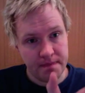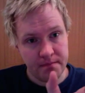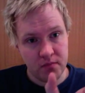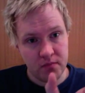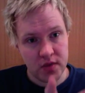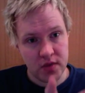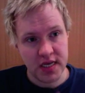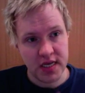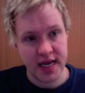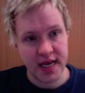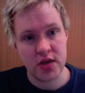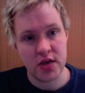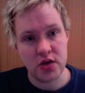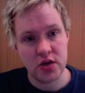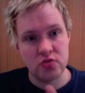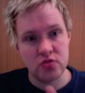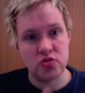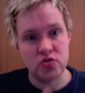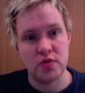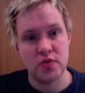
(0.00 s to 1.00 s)
when you get a
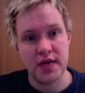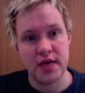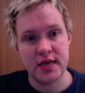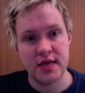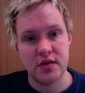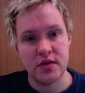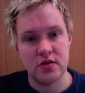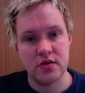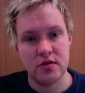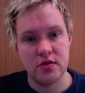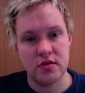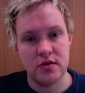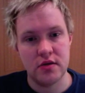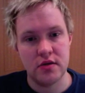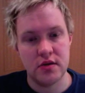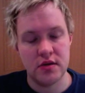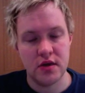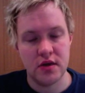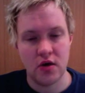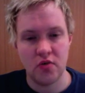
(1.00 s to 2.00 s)
new tweet,
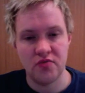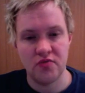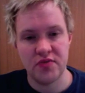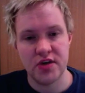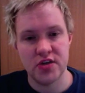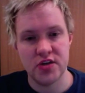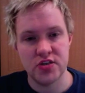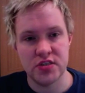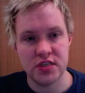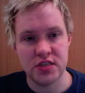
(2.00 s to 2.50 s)
in the old versions